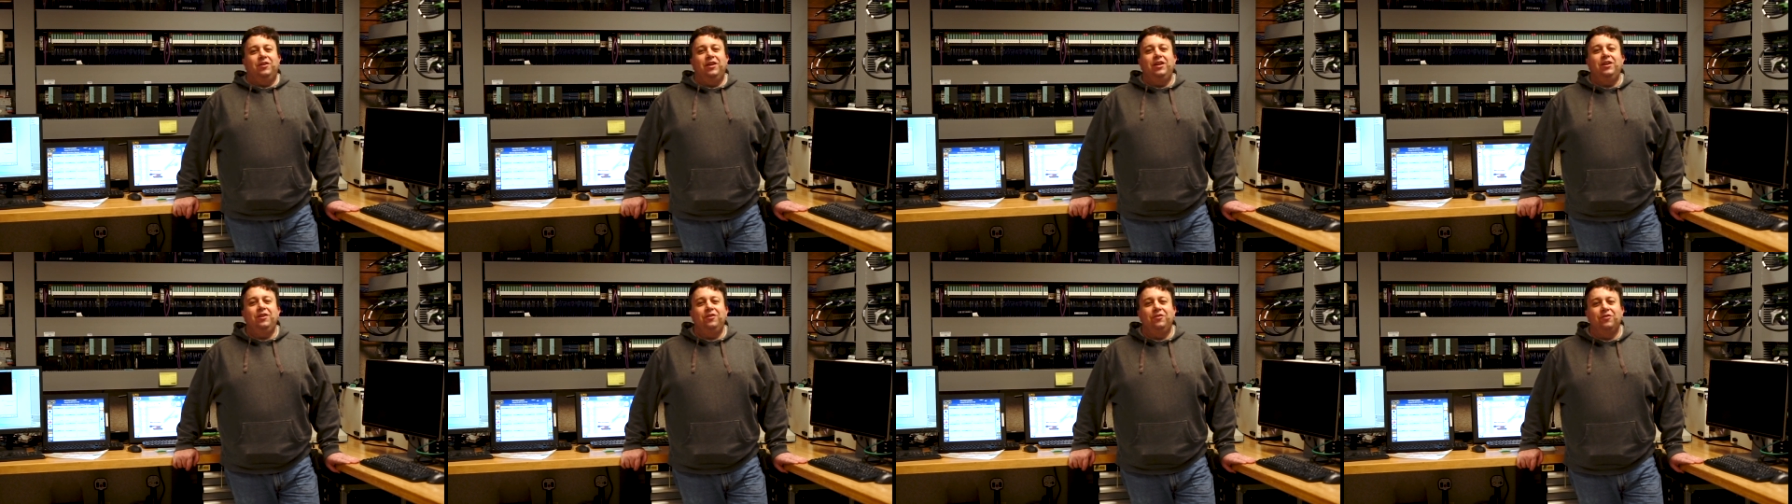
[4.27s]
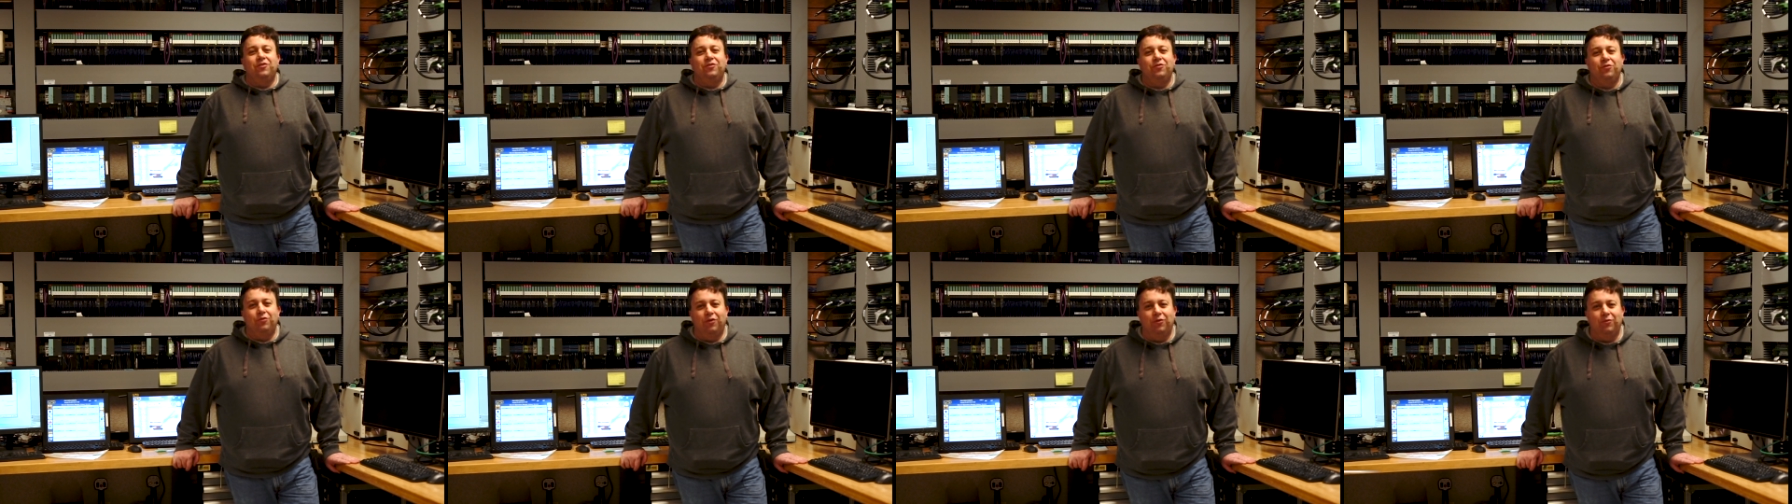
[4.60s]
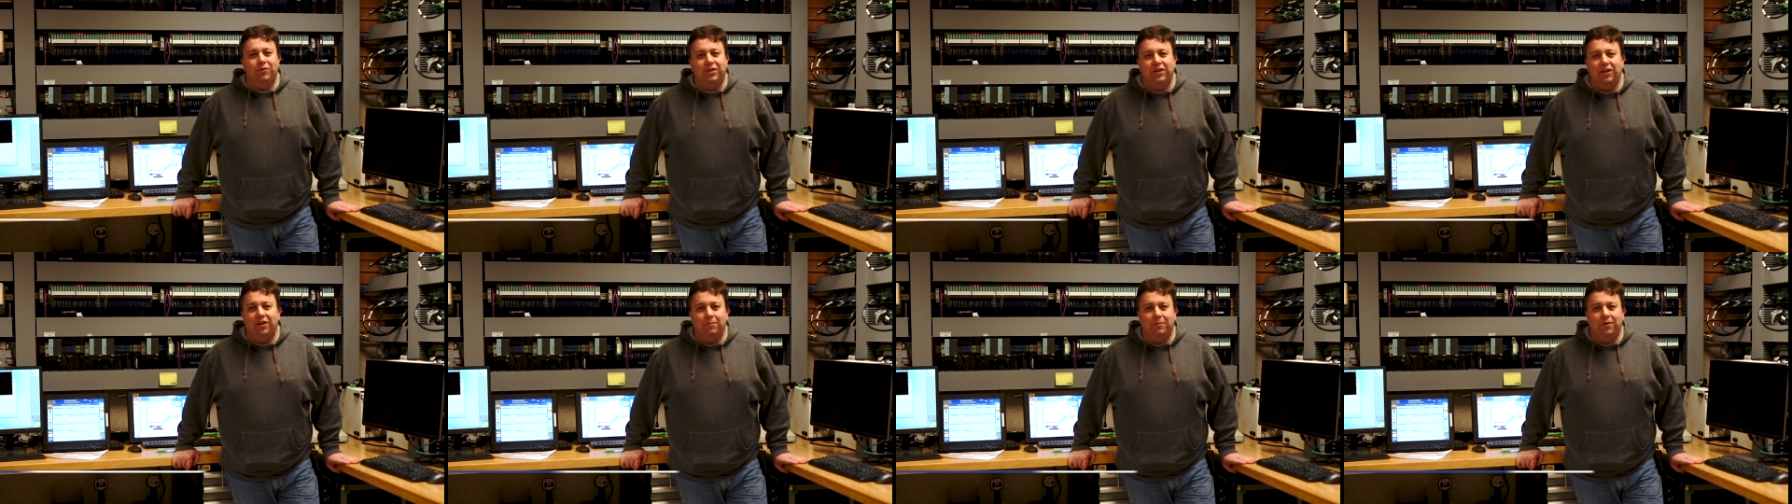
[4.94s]
Leading the tour
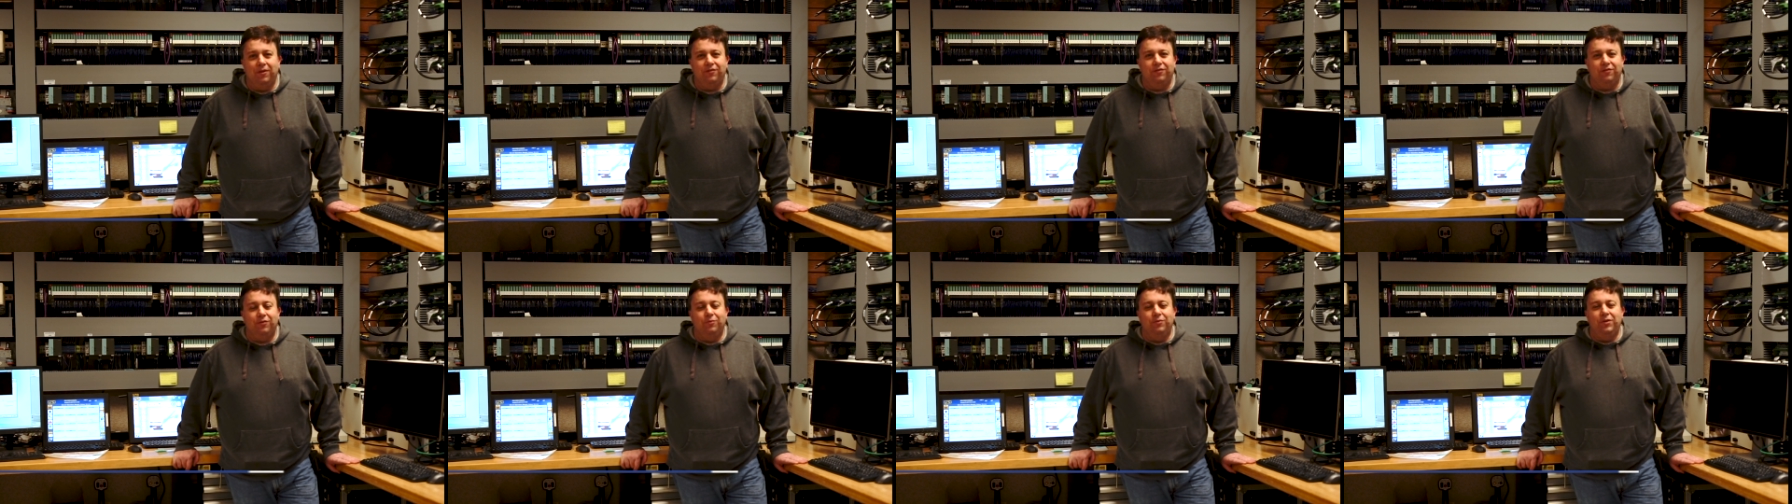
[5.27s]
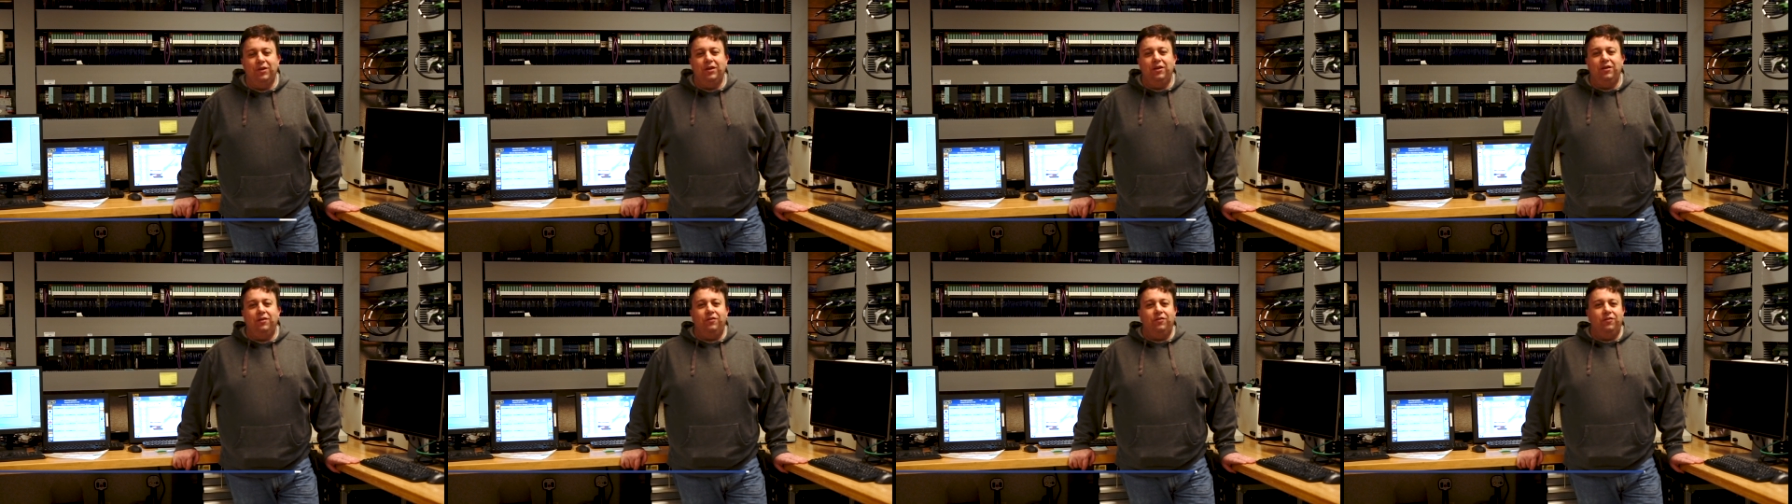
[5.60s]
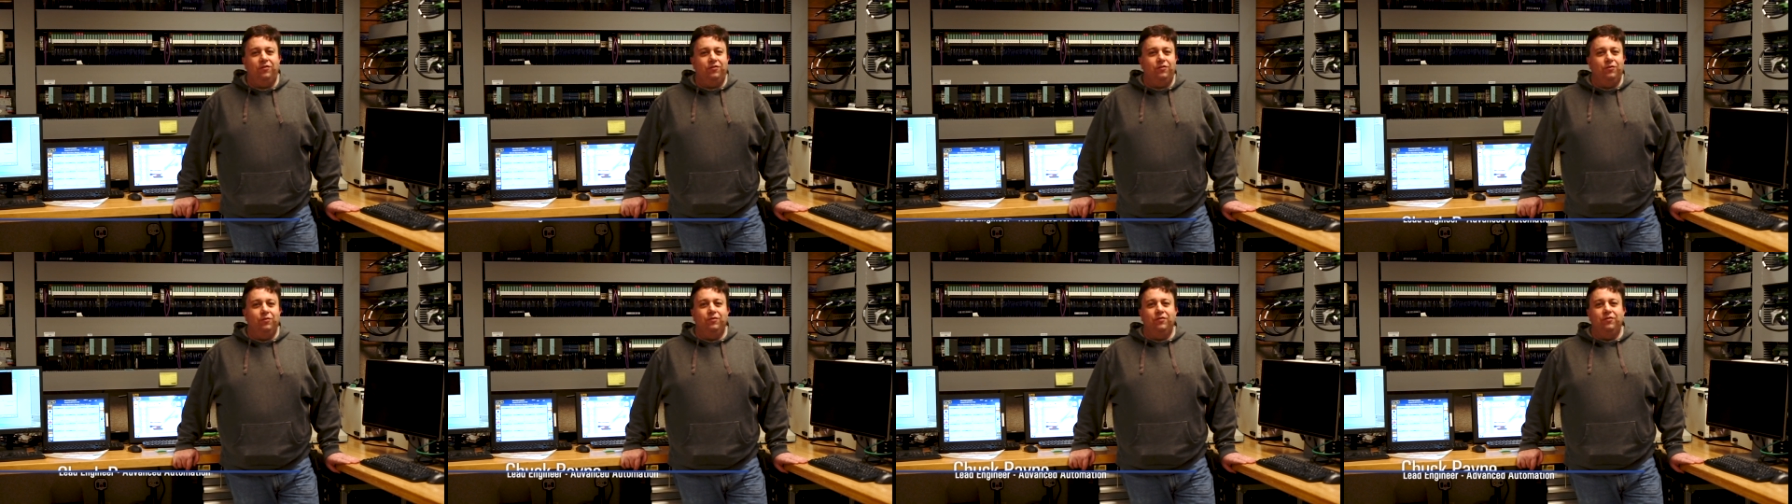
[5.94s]
with the MSOE
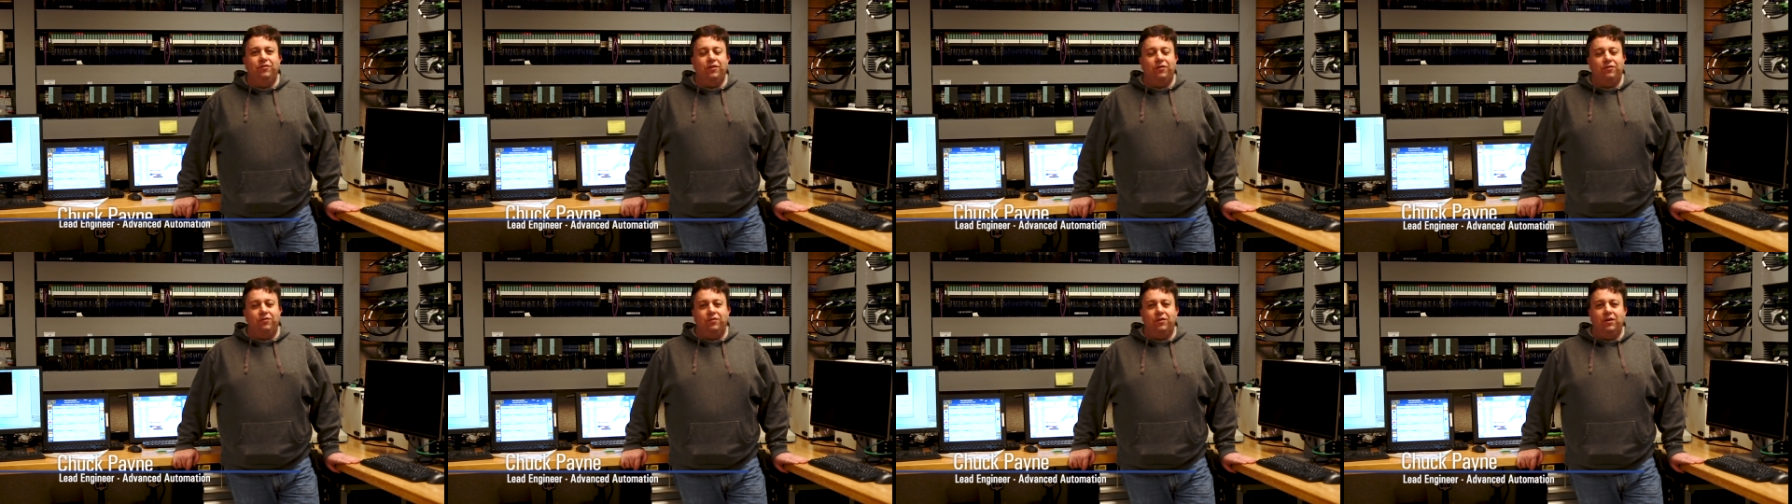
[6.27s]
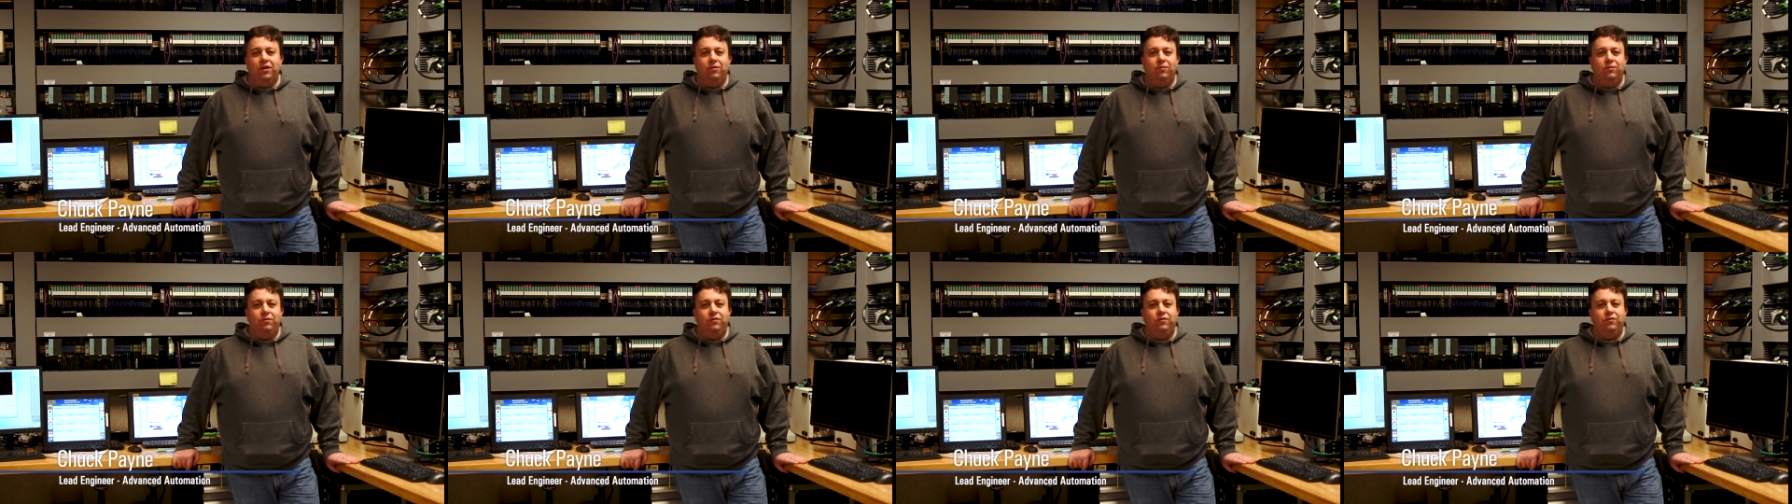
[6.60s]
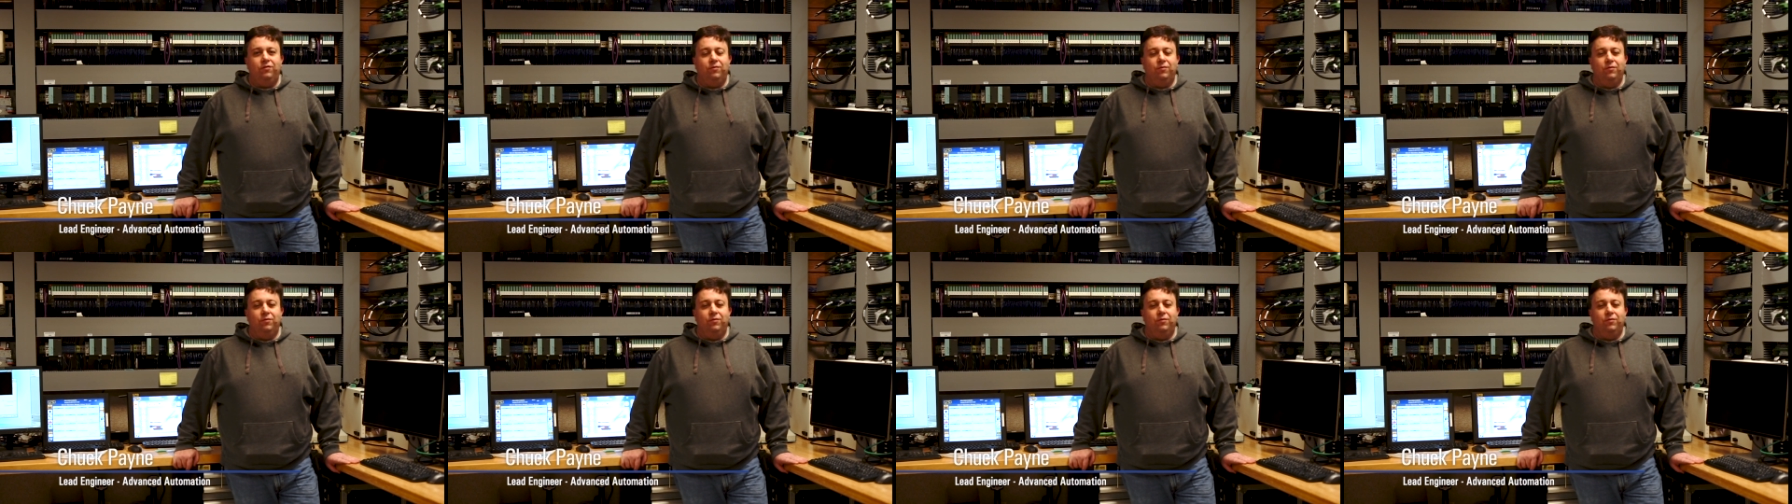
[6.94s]
students yesterday was,